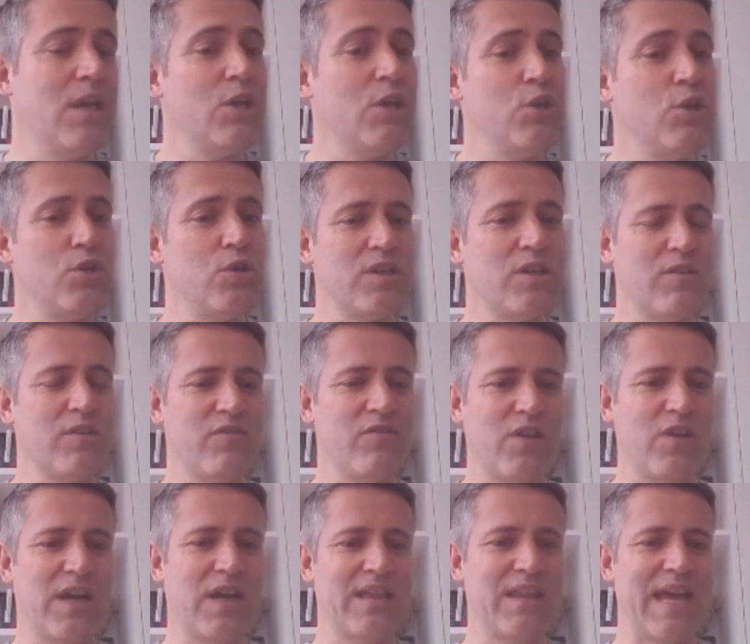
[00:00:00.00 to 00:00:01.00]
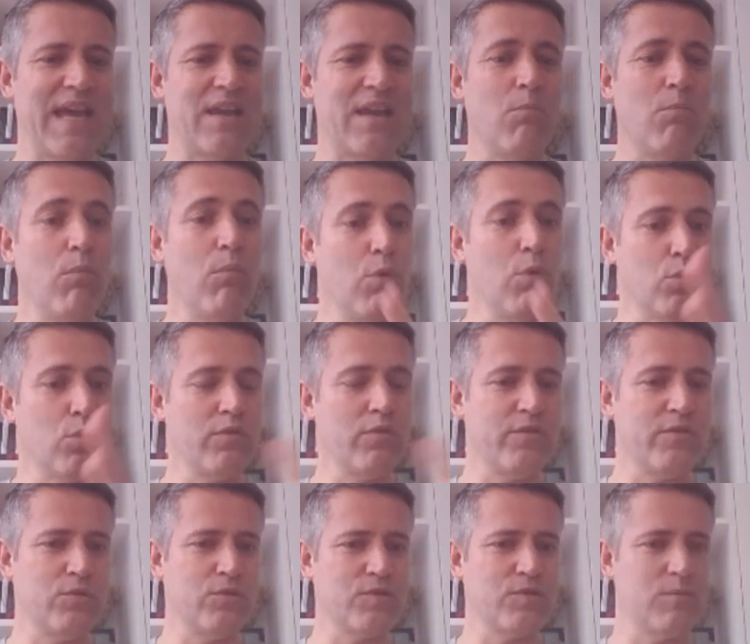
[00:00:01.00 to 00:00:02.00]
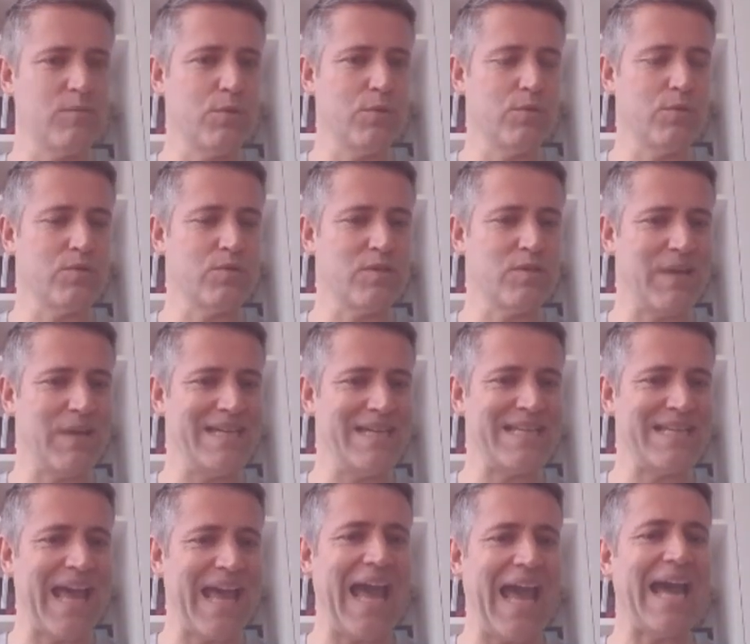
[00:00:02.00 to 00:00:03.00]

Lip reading: you're going to find that more of your supporter base